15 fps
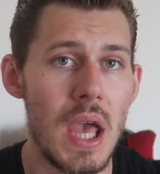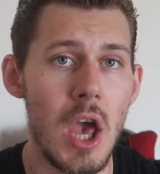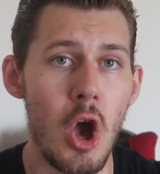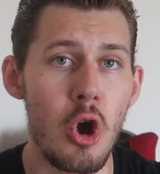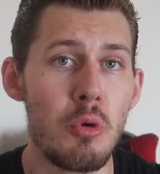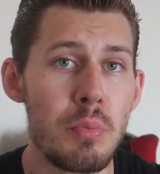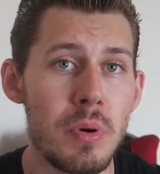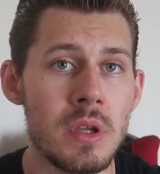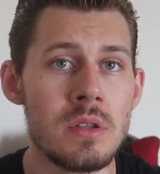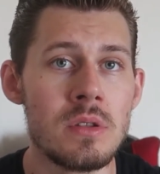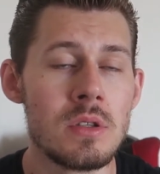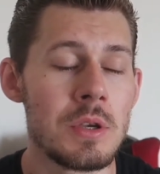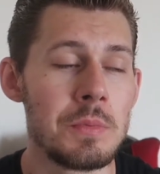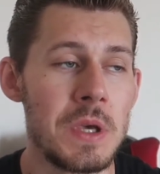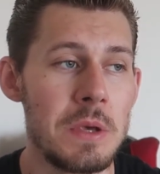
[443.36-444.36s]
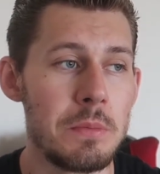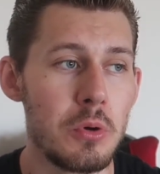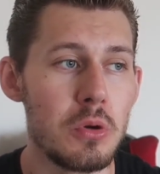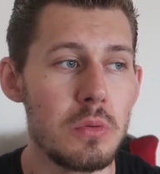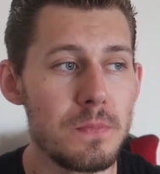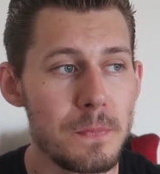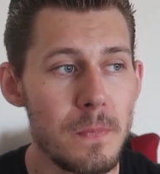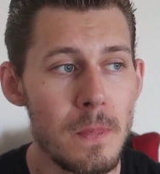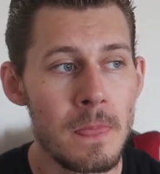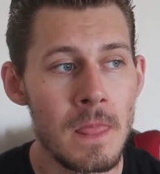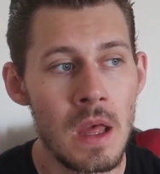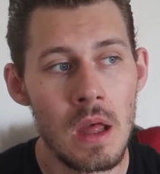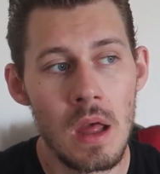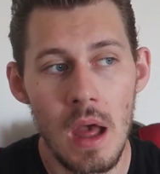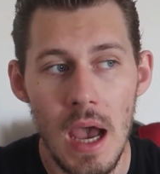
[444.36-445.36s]
open to people,
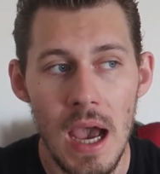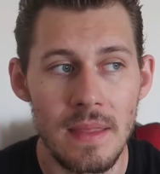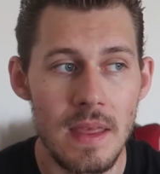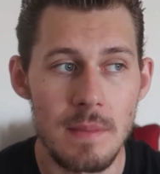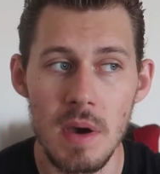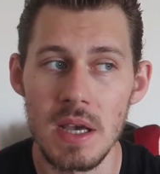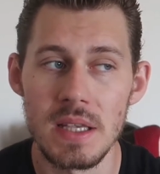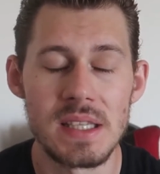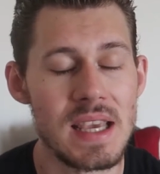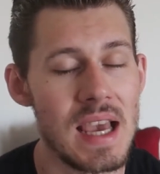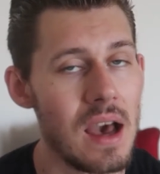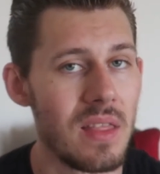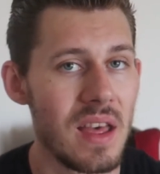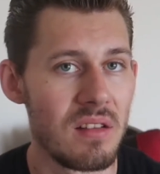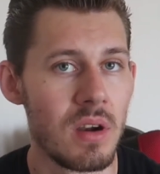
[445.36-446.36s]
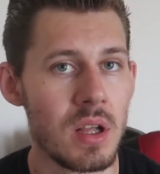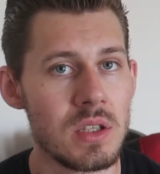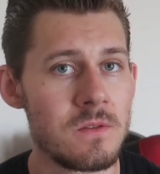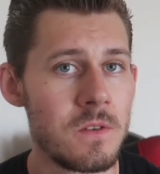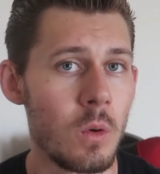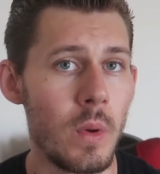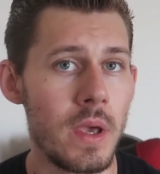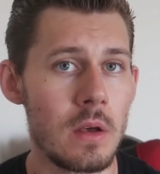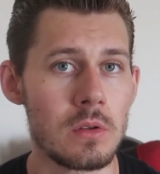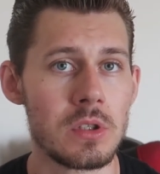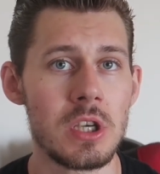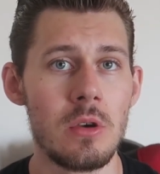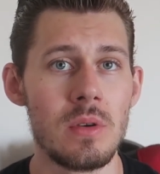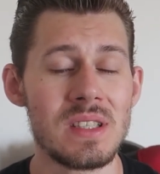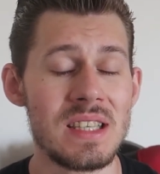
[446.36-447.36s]
and they might see how that runs for a week or
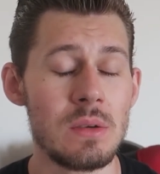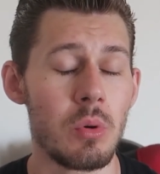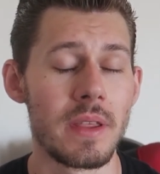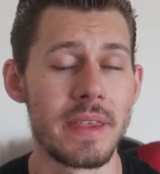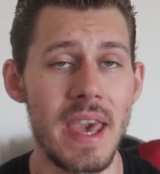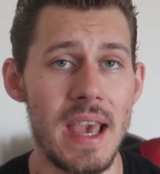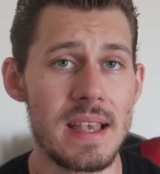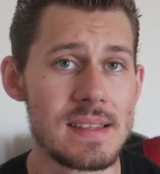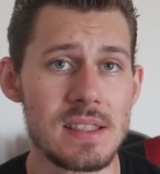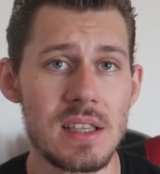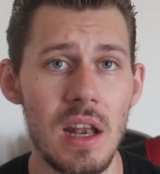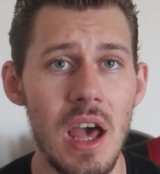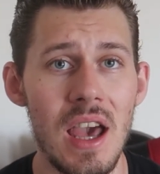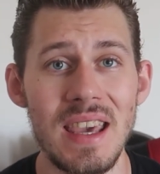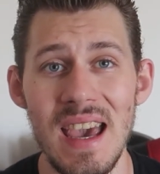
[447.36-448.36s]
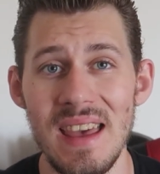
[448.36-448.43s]
two and see what the cases are like,